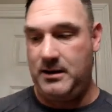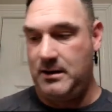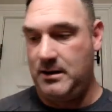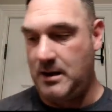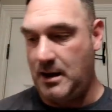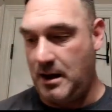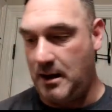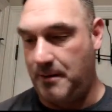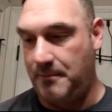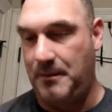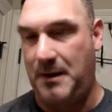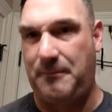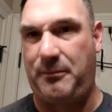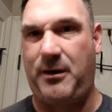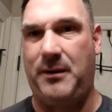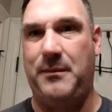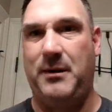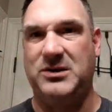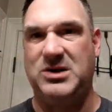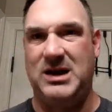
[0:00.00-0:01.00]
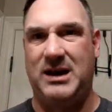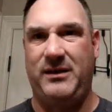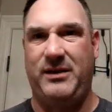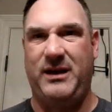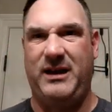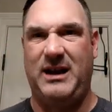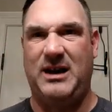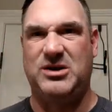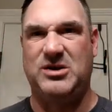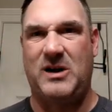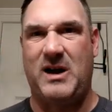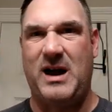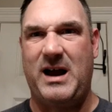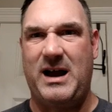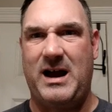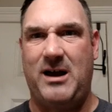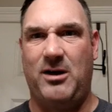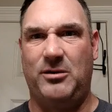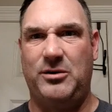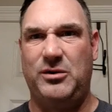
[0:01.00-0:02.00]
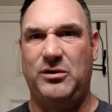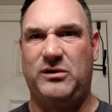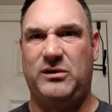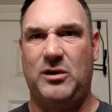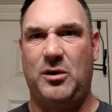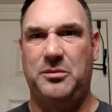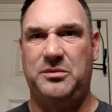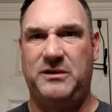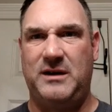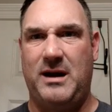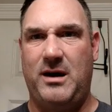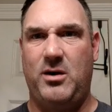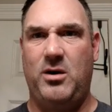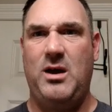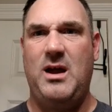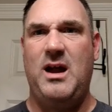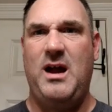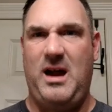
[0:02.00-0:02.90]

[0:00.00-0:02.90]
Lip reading: I pretty much, anything I try out, new soaps now,